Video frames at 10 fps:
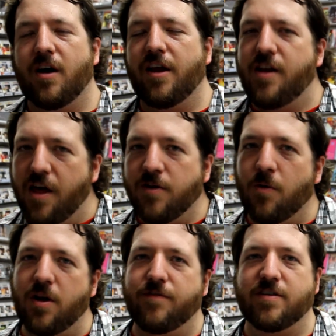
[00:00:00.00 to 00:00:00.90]
another
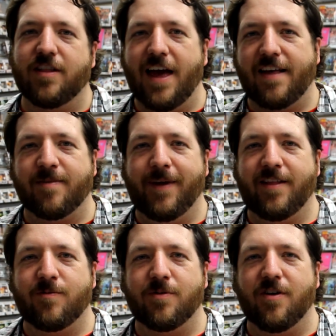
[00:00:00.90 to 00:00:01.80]
one of his
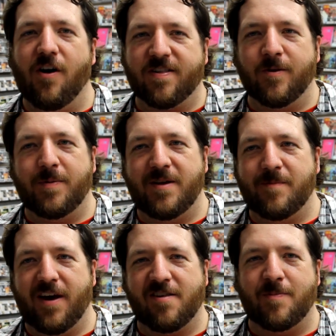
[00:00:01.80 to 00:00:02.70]
classmates was also bitten
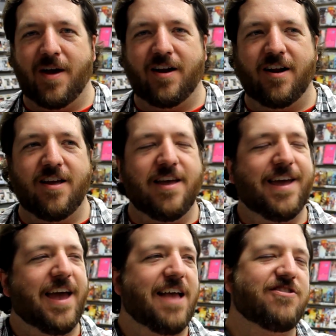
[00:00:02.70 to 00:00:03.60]
by a spider,
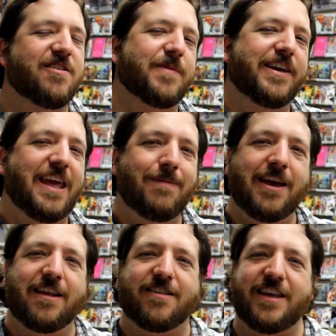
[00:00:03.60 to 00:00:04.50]
and she's been
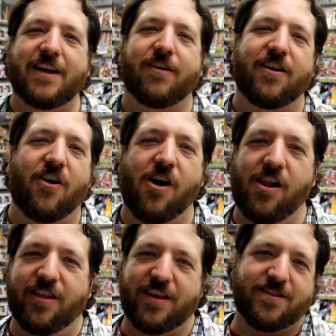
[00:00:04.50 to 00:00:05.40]
keeping it a secret
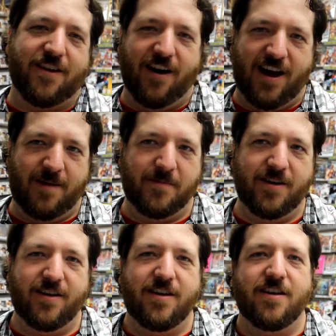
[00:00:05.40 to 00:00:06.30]
all this time.
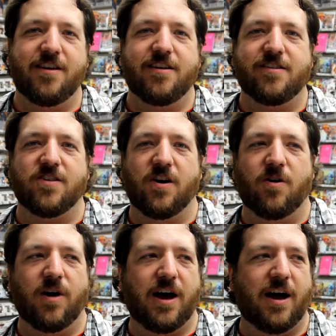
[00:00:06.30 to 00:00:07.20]

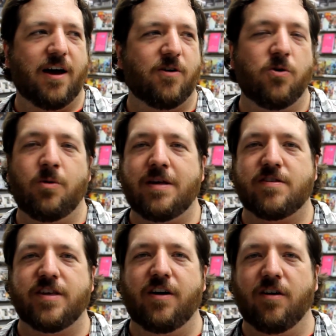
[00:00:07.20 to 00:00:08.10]
So who is
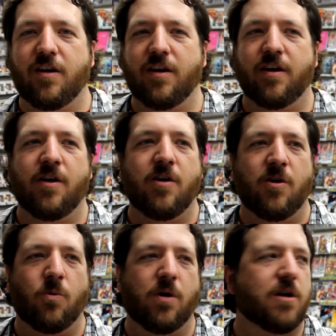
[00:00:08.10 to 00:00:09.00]
Silk?
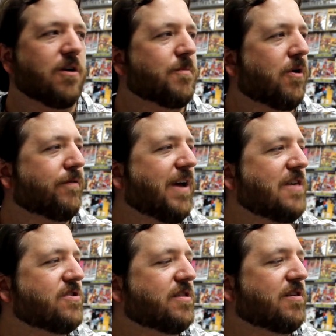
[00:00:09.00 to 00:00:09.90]
What are her
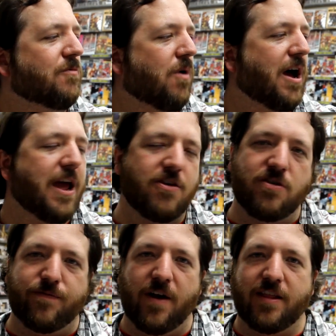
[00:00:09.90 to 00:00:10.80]
motivations, and why has
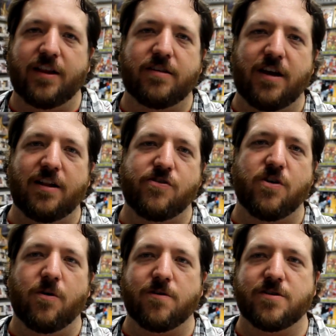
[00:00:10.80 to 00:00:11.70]
she finally decided to
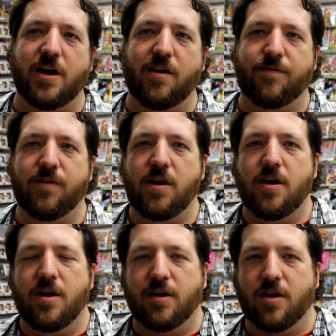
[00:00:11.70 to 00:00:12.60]
show herself?
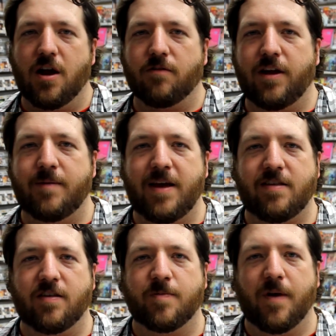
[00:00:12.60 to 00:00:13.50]
Gotta read
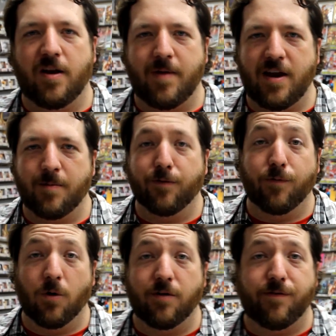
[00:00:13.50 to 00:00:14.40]
Amazing Spider-Man number
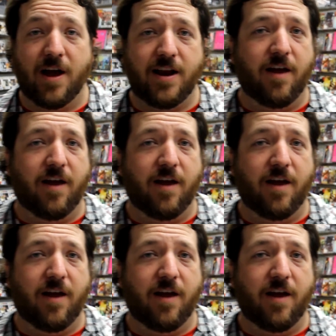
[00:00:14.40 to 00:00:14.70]
4 to find